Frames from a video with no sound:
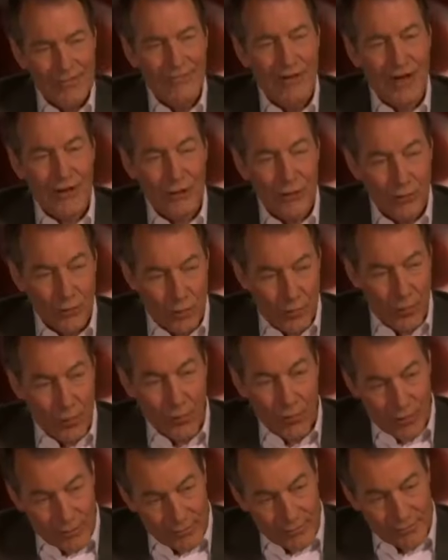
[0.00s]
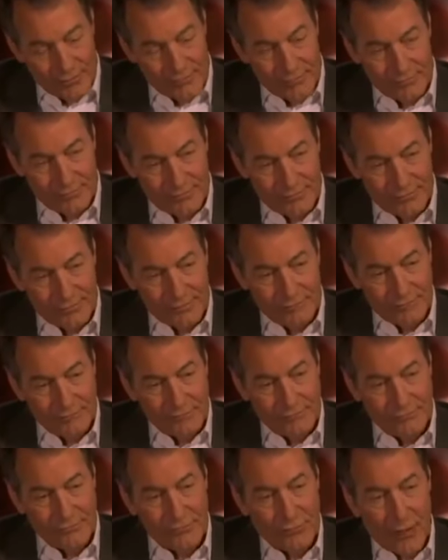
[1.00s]
fact, you were born
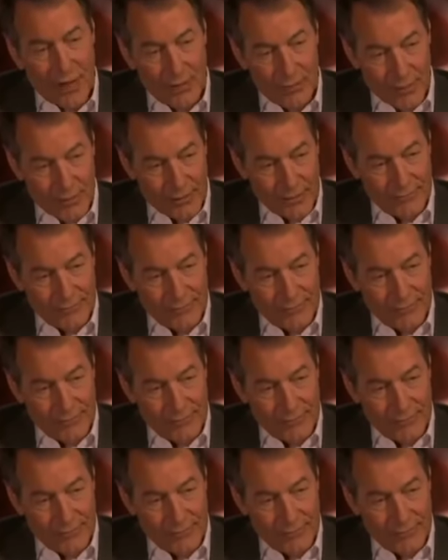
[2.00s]
Weinberg.